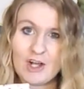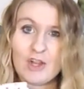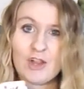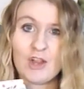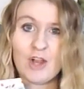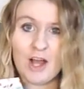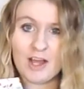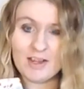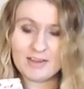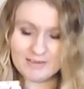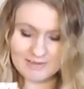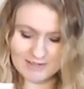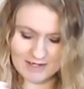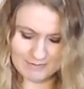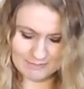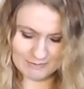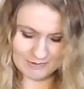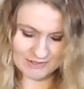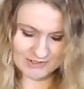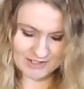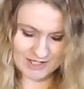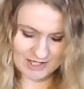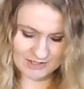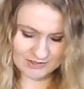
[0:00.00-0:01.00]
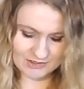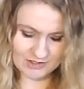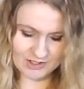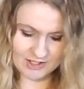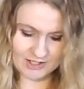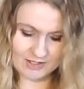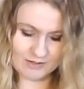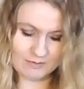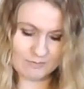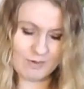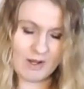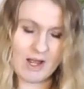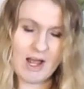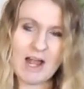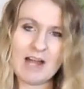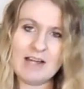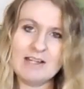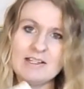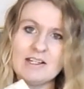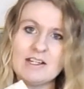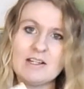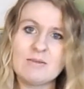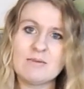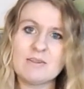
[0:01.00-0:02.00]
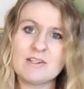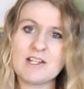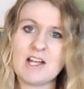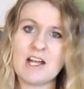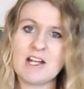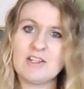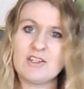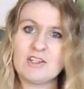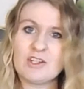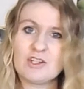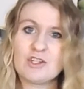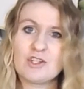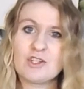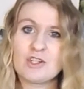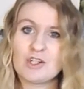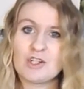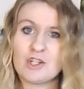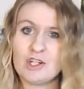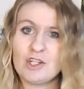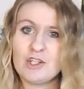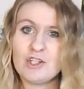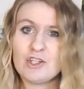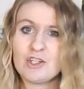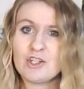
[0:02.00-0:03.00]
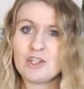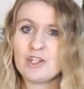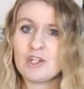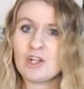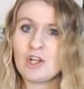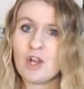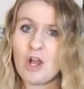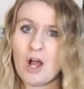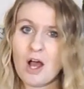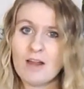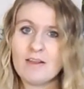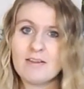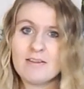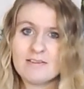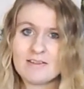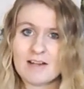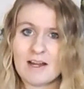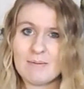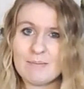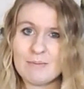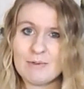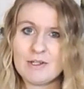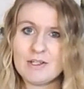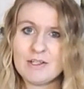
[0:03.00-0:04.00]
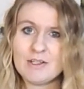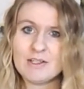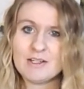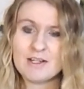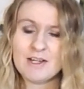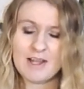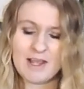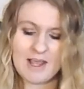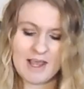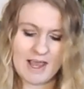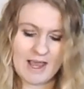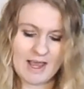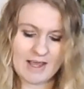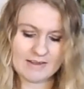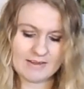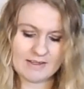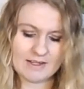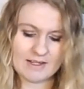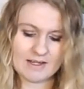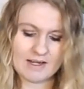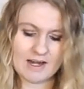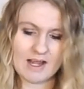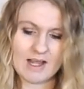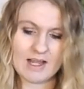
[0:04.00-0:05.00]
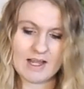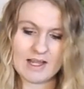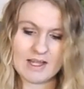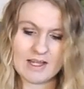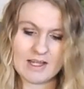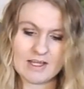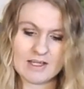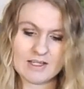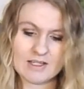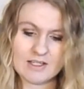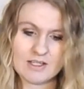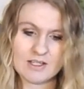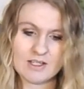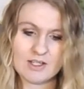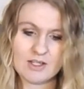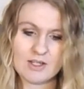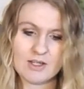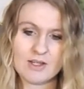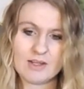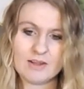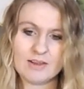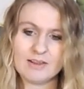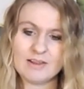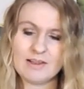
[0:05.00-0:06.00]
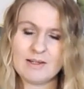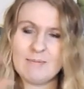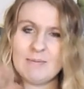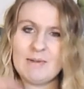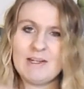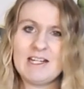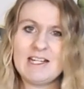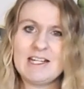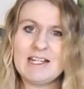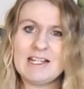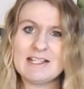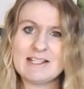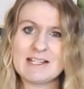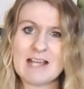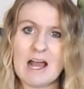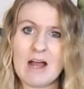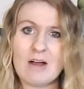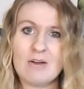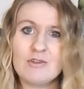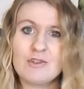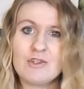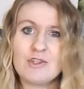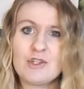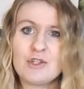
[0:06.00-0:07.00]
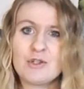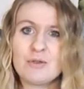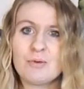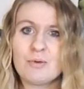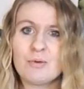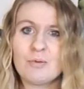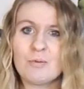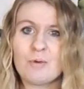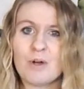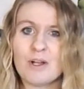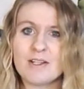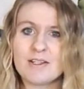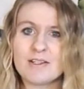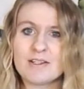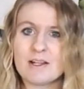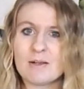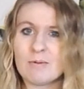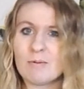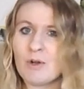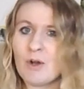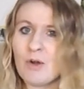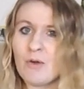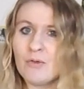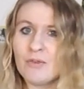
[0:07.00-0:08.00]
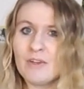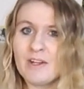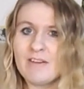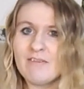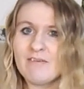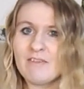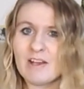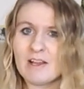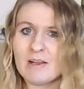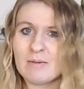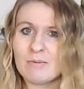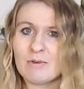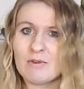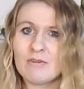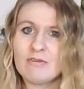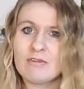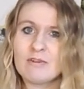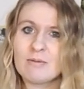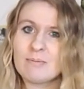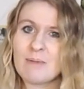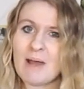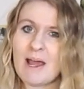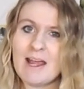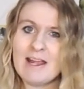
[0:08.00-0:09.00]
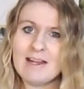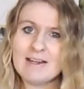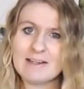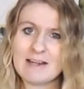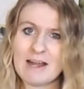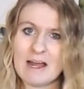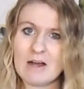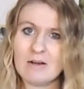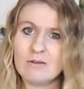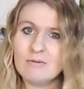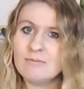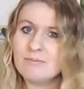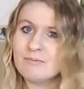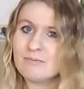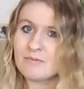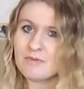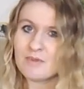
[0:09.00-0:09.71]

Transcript: cloth diaper section, what I did was I just searched cloth diaper and then I limited it down to ones that were only available for buy it now,